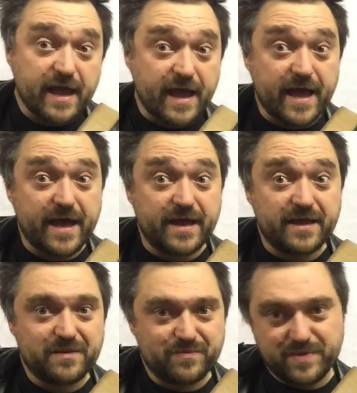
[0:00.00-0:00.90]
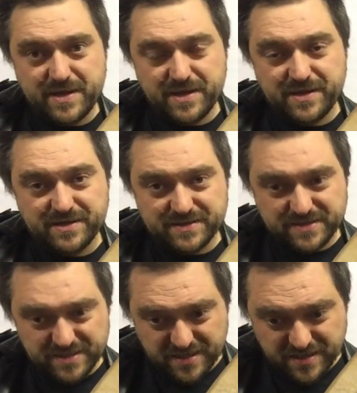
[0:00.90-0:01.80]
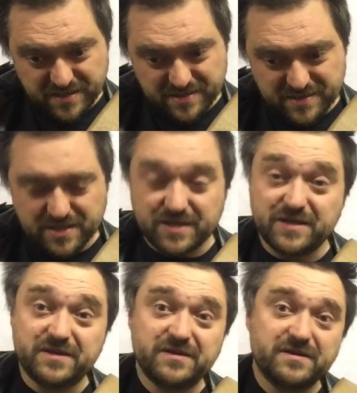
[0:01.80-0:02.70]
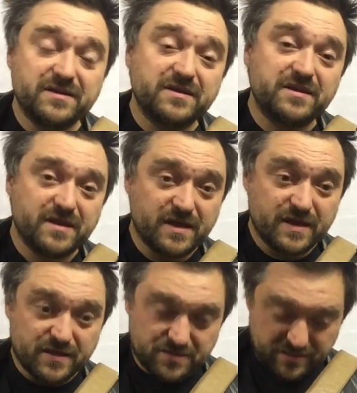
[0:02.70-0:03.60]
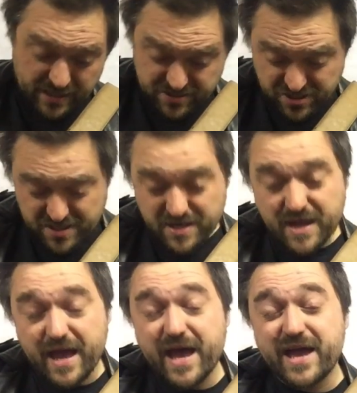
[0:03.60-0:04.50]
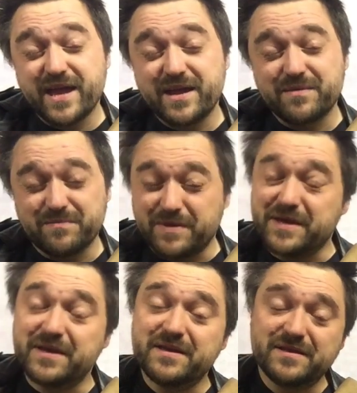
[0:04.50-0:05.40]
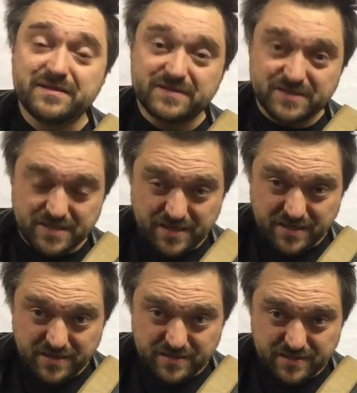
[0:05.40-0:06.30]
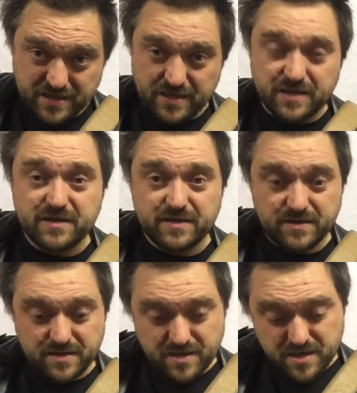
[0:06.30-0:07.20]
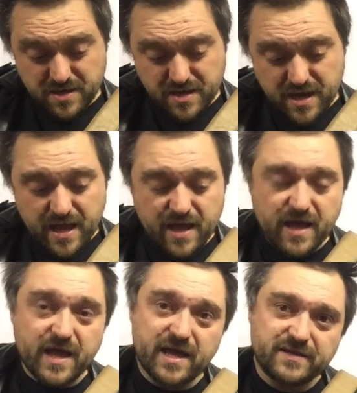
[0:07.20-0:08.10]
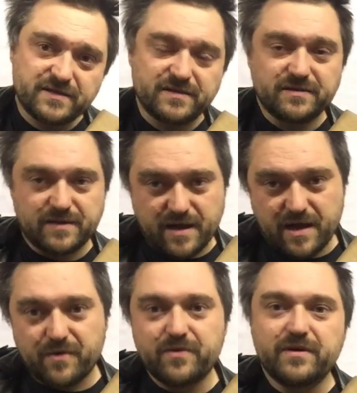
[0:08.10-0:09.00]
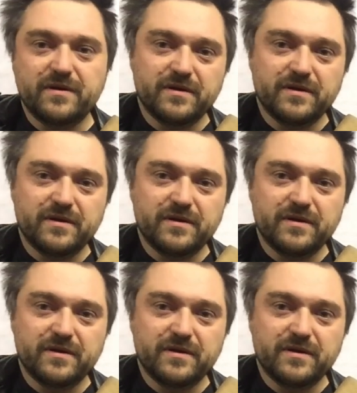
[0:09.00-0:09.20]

A, B, C, D, E, G, A, B, C, D, E, and now